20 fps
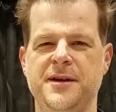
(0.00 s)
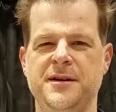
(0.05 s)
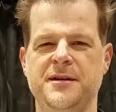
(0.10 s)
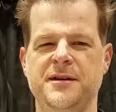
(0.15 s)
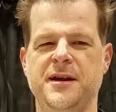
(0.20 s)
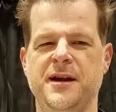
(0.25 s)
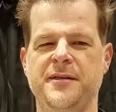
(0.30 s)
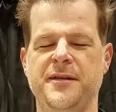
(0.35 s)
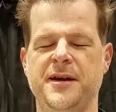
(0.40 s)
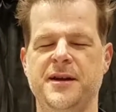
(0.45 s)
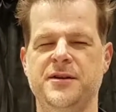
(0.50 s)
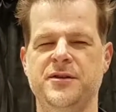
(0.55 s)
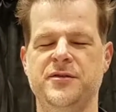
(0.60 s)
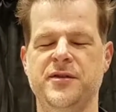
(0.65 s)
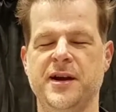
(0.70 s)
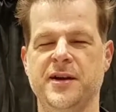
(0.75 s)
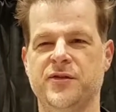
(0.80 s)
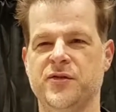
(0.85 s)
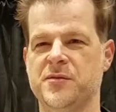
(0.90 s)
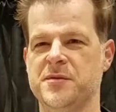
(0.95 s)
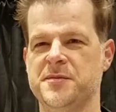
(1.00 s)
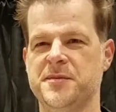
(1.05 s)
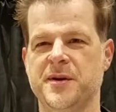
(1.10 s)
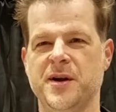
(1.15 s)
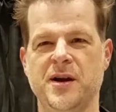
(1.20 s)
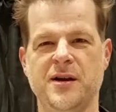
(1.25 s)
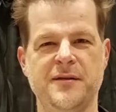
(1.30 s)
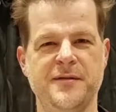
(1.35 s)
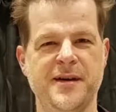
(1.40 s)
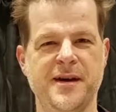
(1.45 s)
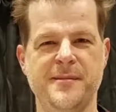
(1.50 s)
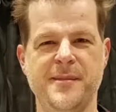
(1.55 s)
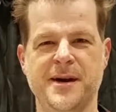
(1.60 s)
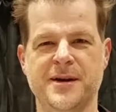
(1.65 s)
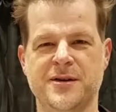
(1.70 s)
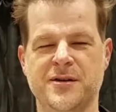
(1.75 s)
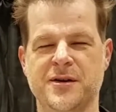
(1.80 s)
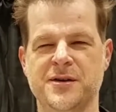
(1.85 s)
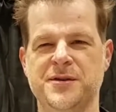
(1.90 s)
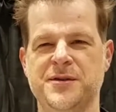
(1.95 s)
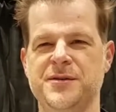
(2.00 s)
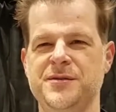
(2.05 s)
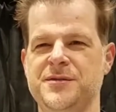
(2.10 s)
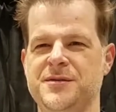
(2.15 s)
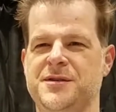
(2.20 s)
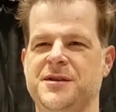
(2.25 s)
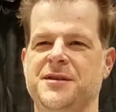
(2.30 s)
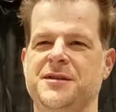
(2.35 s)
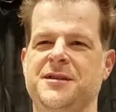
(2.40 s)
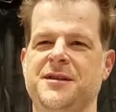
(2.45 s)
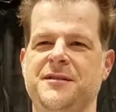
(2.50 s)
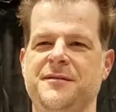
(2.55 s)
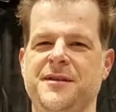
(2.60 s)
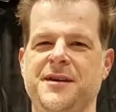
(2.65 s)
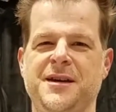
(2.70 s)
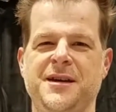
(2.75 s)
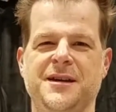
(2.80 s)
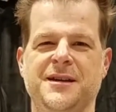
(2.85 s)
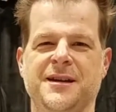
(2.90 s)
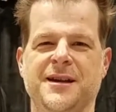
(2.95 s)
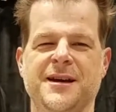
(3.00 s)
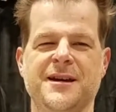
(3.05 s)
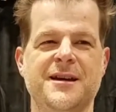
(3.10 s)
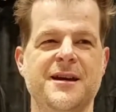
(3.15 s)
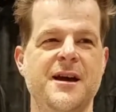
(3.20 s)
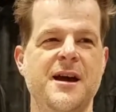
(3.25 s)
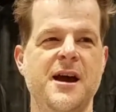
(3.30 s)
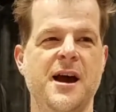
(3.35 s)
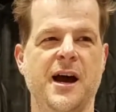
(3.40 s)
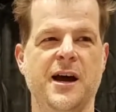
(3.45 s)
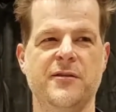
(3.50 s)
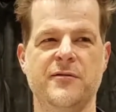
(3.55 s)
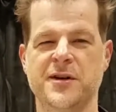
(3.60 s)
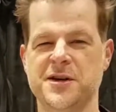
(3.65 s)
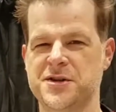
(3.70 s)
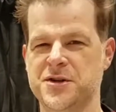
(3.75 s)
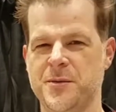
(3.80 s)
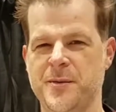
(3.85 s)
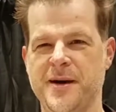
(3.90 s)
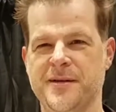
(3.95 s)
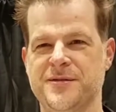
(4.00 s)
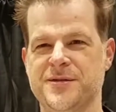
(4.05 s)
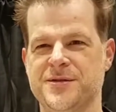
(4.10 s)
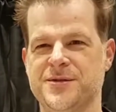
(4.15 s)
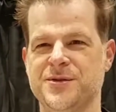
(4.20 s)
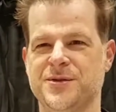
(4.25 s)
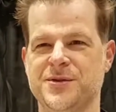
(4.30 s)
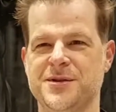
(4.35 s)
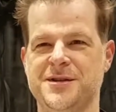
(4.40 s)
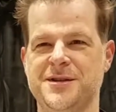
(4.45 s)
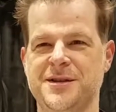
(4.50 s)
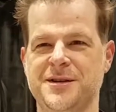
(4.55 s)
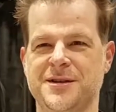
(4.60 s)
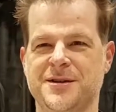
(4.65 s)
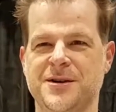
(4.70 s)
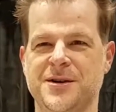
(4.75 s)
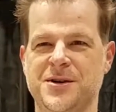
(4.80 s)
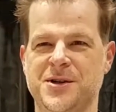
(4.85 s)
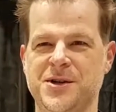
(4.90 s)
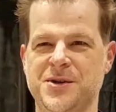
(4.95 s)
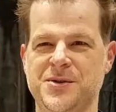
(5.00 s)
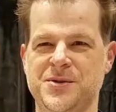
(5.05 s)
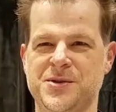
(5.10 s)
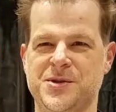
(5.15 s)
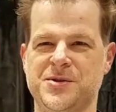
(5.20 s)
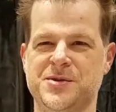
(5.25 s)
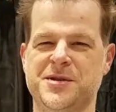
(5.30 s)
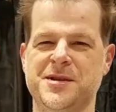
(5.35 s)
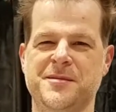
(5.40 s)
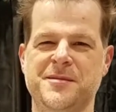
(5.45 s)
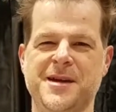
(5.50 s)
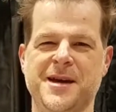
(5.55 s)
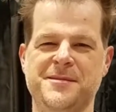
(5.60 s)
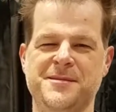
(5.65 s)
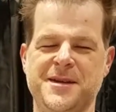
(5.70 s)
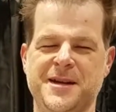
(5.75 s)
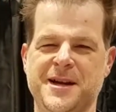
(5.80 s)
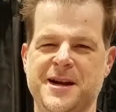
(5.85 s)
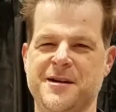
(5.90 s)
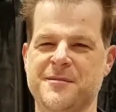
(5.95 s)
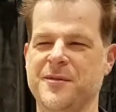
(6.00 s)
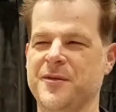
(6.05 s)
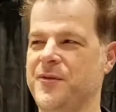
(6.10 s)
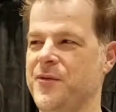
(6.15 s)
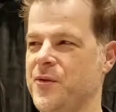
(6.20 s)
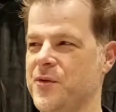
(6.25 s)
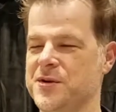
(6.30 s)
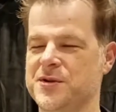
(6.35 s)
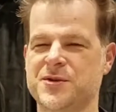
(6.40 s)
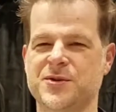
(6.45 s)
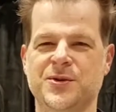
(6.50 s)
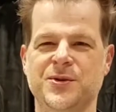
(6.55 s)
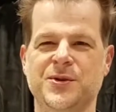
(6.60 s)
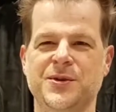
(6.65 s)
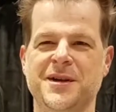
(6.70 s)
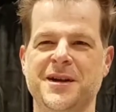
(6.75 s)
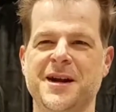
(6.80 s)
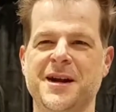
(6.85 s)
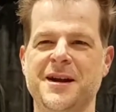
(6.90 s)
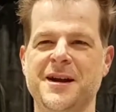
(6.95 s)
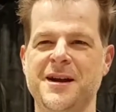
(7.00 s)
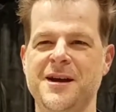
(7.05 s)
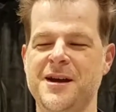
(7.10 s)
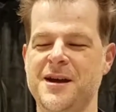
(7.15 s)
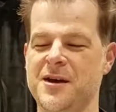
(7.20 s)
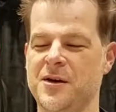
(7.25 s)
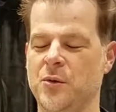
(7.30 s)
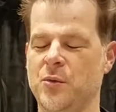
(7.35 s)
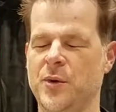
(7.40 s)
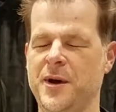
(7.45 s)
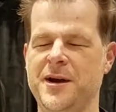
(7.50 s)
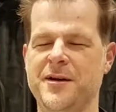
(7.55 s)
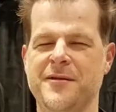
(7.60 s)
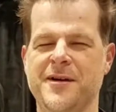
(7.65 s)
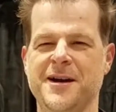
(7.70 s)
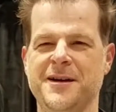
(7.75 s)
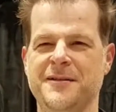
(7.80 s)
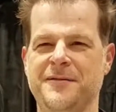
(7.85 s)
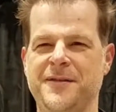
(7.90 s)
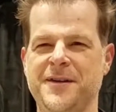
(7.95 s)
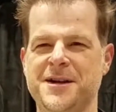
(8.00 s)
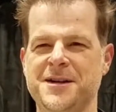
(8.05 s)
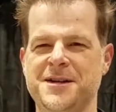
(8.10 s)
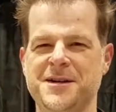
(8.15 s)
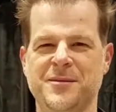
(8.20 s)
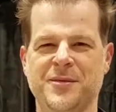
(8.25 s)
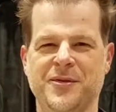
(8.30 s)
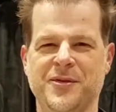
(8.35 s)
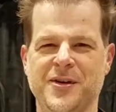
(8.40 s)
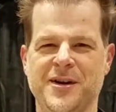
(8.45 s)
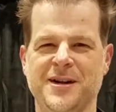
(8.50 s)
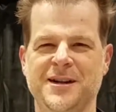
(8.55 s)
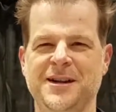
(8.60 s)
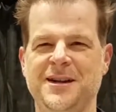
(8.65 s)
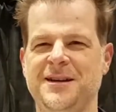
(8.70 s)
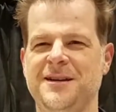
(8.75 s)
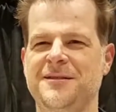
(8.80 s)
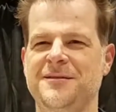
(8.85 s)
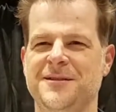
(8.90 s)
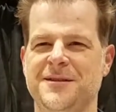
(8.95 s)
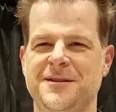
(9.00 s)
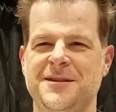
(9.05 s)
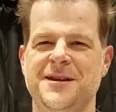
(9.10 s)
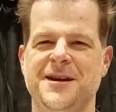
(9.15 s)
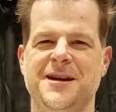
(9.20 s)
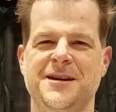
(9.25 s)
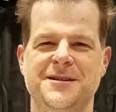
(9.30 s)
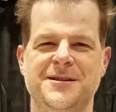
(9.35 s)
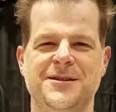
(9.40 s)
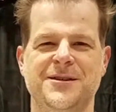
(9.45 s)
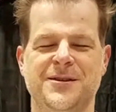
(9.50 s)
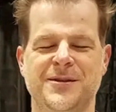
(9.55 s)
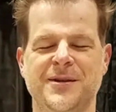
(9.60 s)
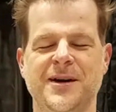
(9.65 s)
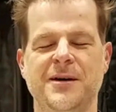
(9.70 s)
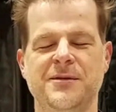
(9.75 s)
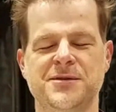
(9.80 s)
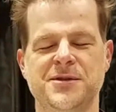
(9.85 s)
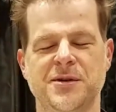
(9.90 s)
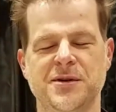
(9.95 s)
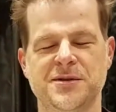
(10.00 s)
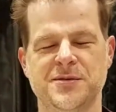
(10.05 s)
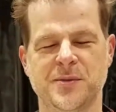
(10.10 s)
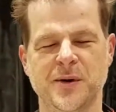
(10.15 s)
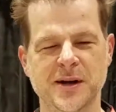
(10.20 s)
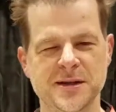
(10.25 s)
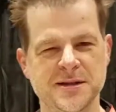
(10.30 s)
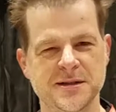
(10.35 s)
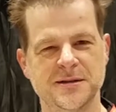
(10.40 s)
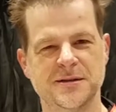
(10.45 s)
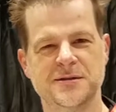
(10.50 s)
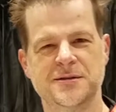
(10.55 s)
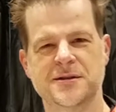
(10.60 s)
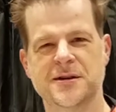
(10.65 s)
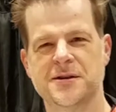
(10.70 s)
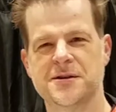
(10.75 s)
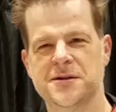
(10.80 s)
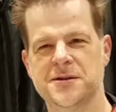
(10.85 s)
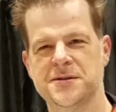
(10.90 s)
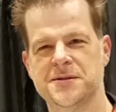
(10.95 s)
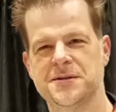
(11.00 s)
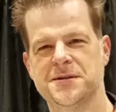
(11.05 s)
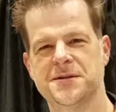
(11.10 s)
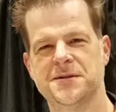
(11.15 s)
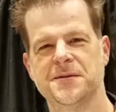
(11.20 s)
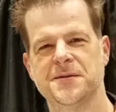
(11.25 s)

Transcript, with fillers: then and then Transformers. But all of them had cartoons on T V, and like I'd rush home after school to see the cartoons, or sometimes they'd air before school, and I'd wait around to finish it before I'd leave. And yeah, so I was always watching those cartoons.